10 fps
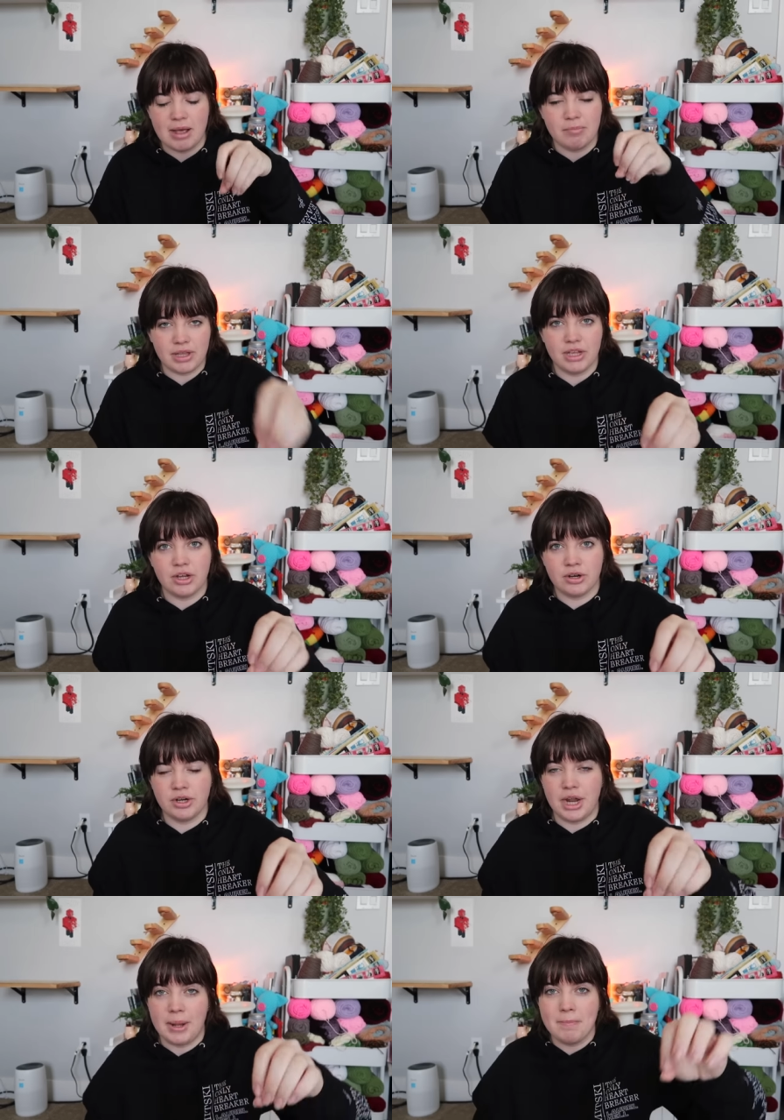I'm blanking on her
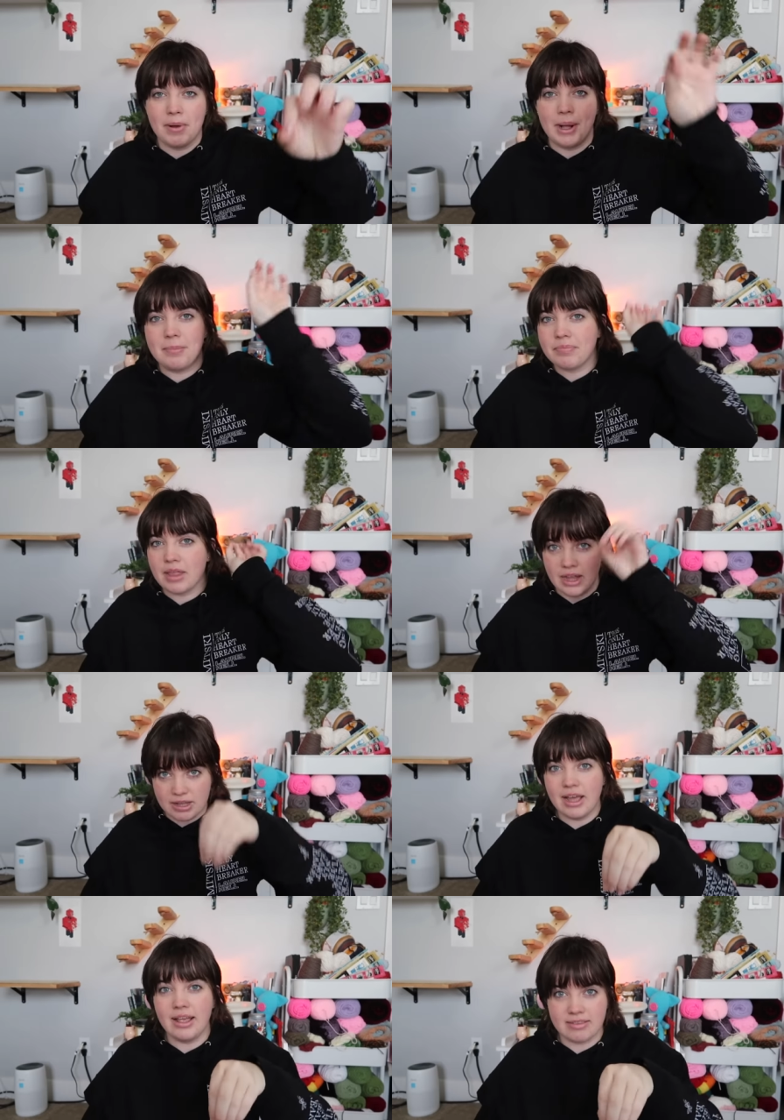name, but
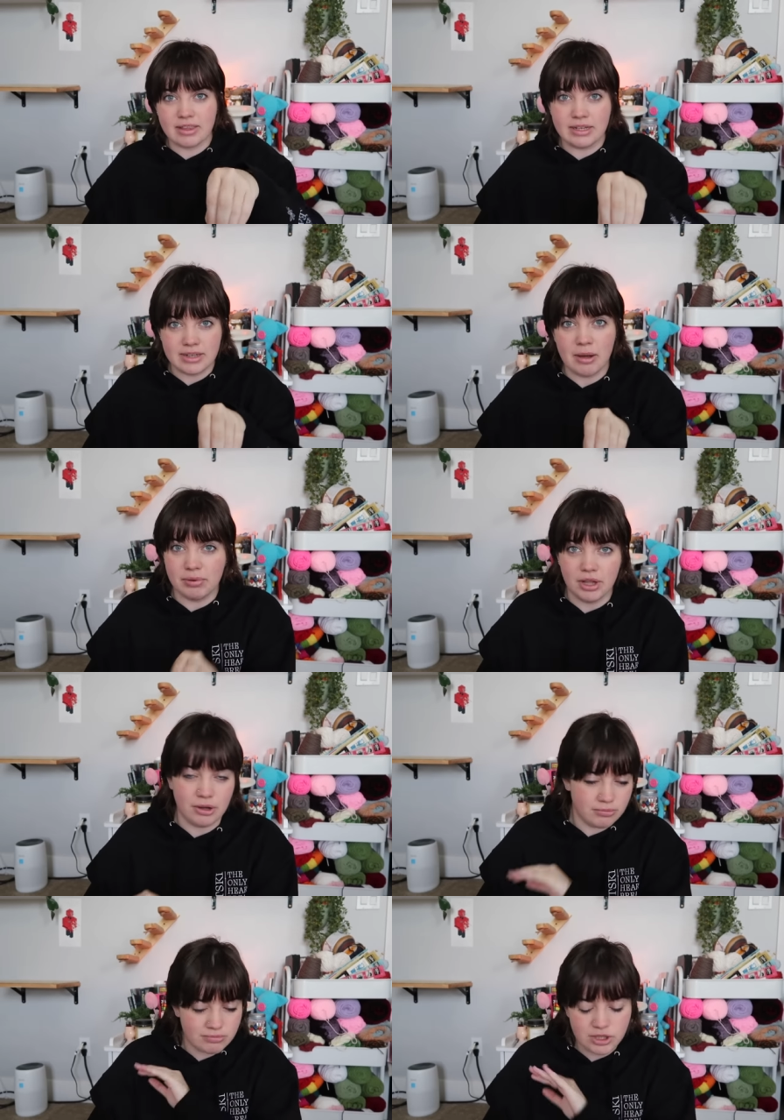it's linked down
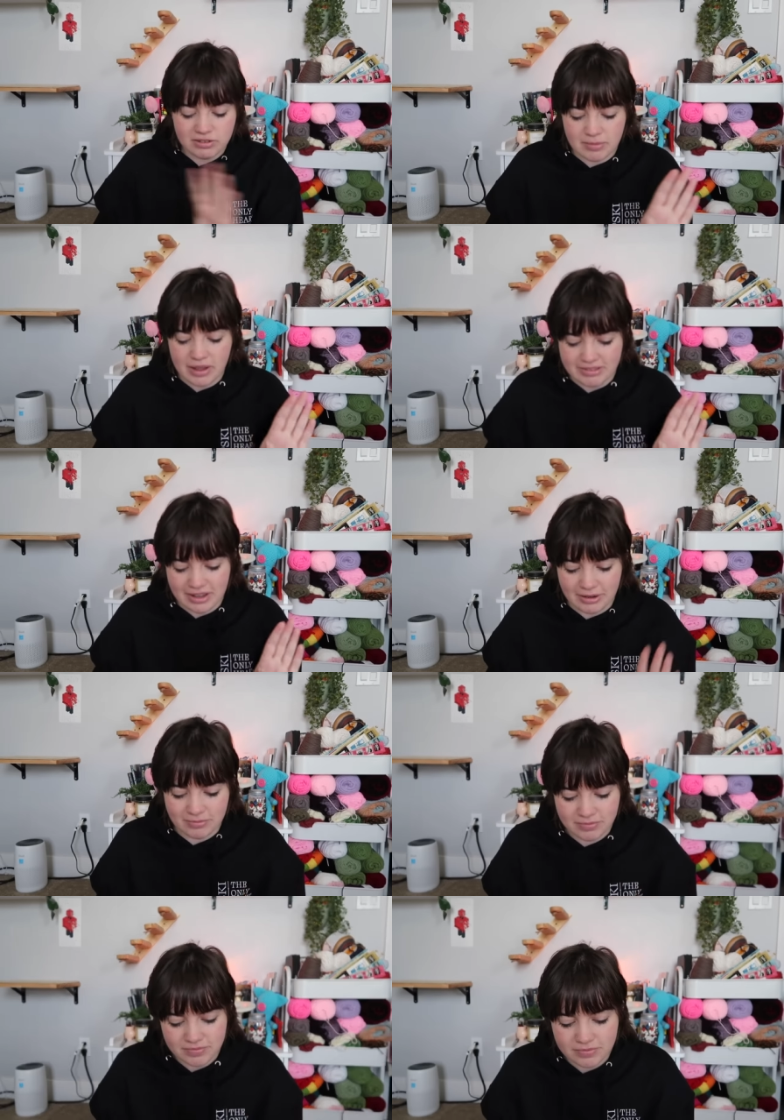below. She's amazing.